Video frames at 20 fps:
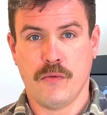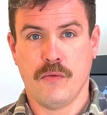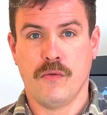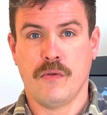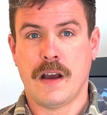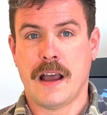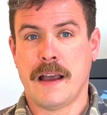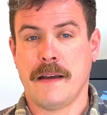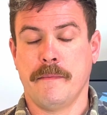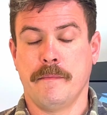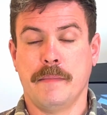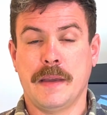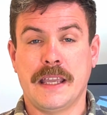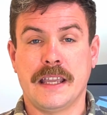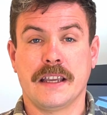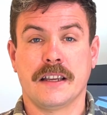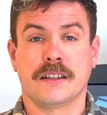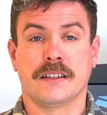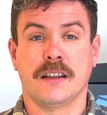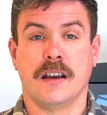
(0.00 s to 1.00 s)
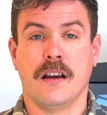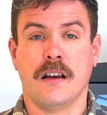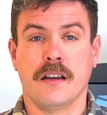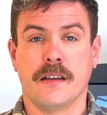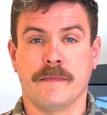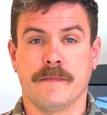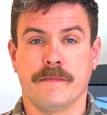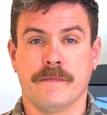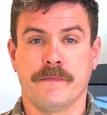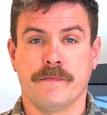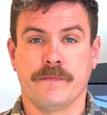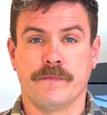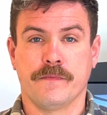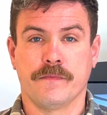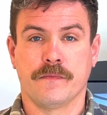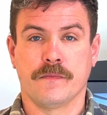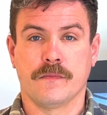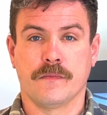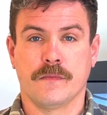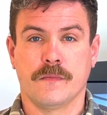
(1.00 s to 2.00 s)
or at peak time.
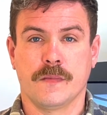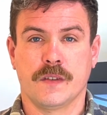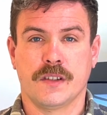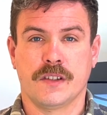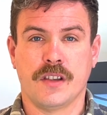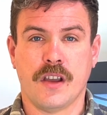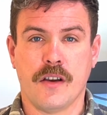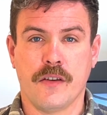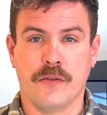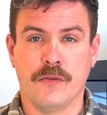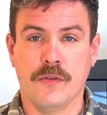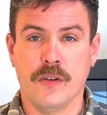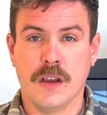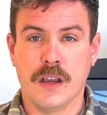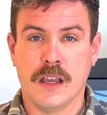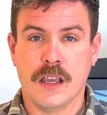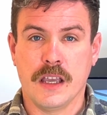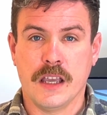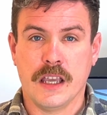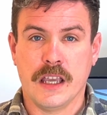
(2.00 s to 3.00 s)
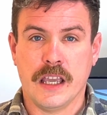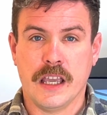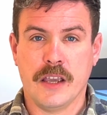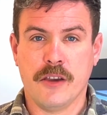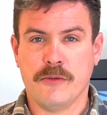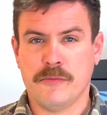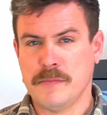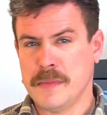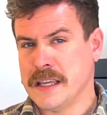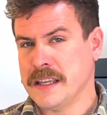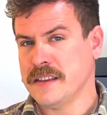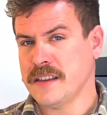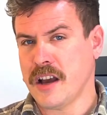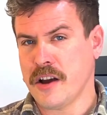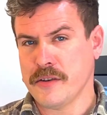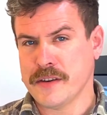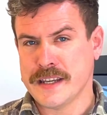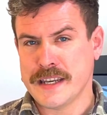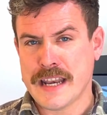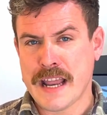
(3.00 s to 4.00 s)
So it would mean that
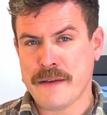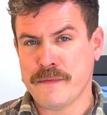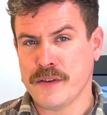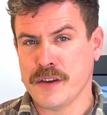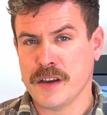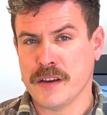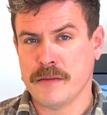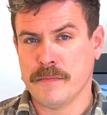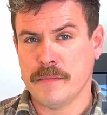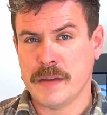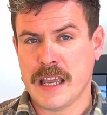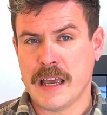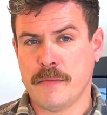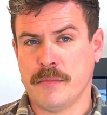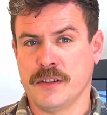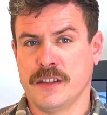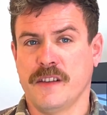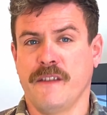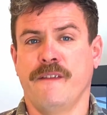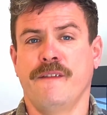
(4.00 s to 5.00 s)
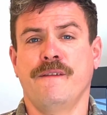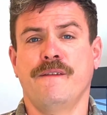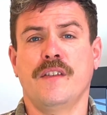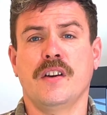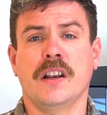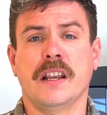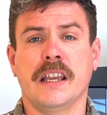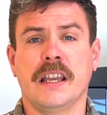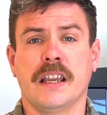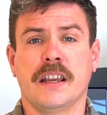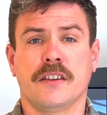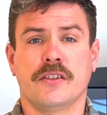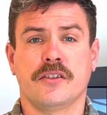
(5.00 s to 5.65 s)
I'd never be able to fully